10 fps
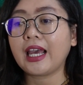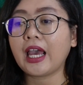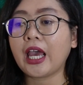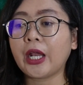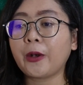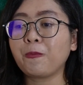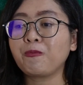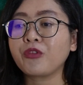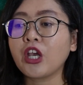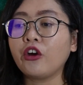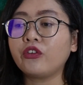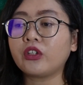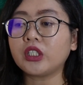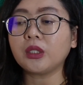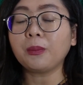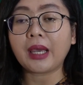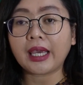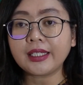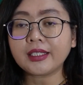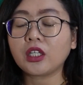And for the
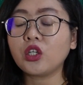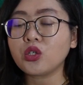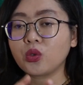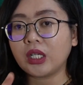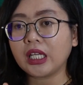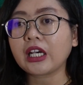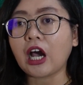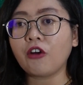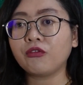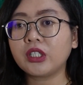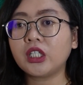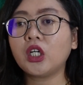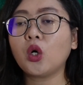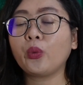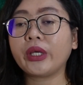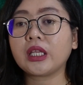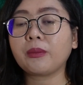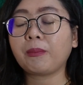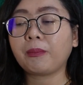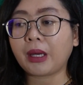maize, usually covered with
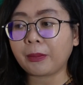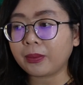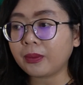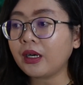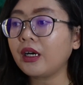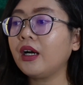paper,